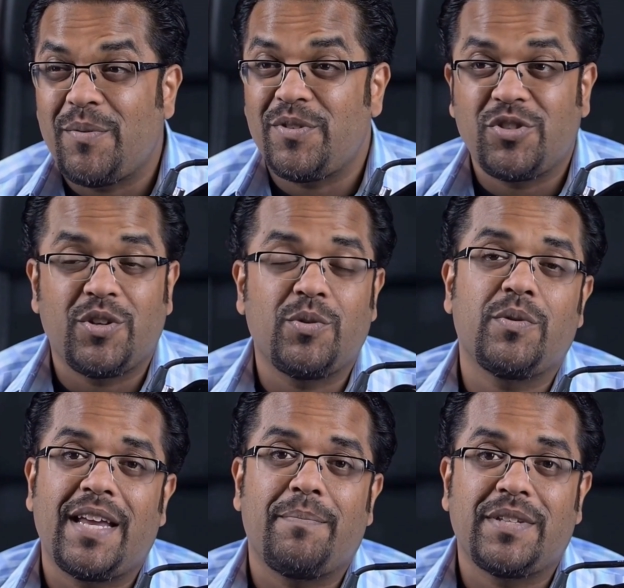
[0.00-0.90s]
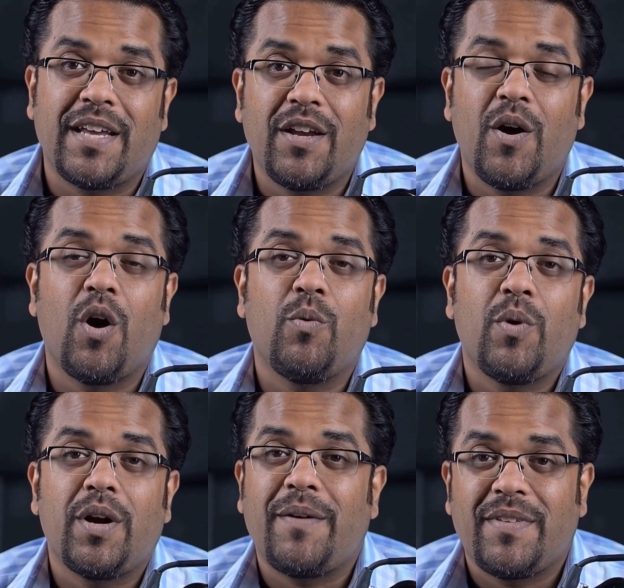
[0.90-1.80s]
Number two, DeepSeek
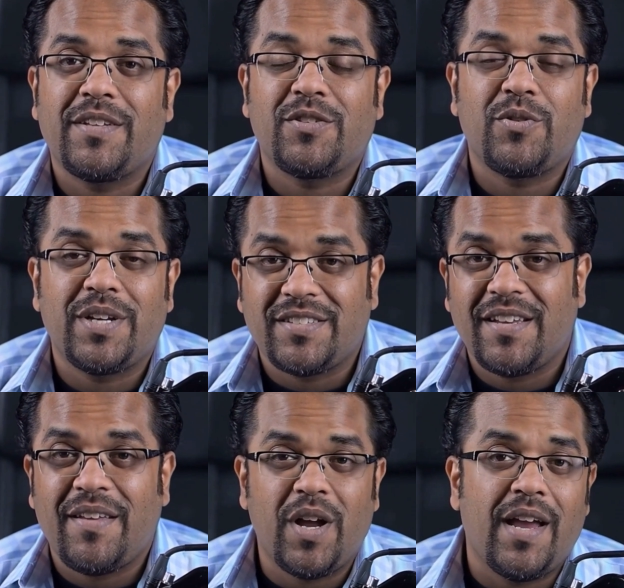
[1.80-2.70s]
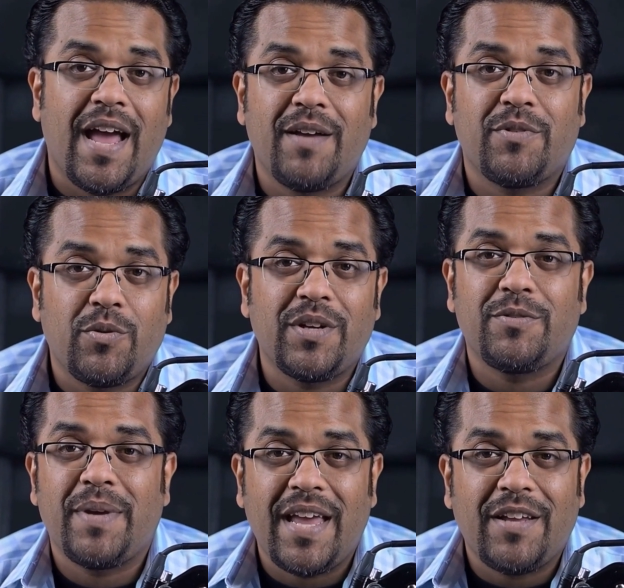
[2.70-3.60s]
R1. This is crazy. While everyone's
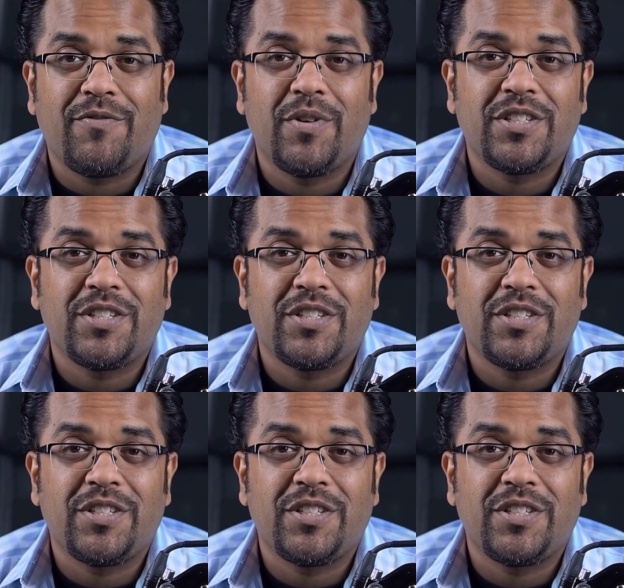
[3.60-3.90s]
paying for